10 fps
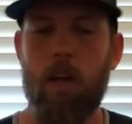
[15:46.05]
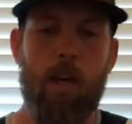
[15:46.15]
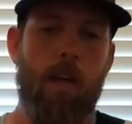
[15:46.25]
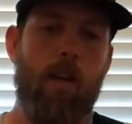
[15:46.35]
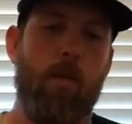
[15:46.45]

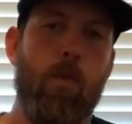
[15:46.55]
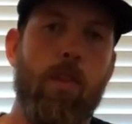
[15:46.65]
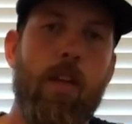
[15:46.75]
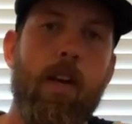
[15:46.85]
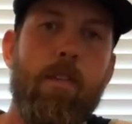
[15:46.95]
And one
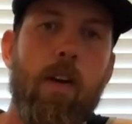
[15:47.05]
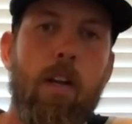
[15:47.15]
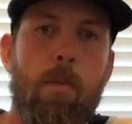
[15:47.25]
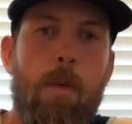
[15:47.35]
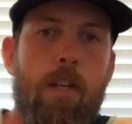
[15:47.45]
thing I forgot
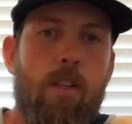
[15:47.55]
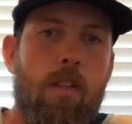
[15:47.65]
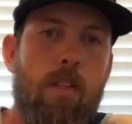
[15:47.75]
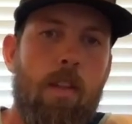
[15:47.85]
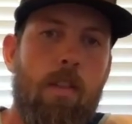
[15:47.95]
to mention
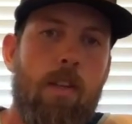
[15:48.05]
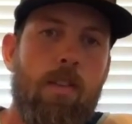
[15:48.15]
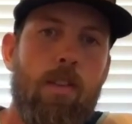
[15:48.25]
is that these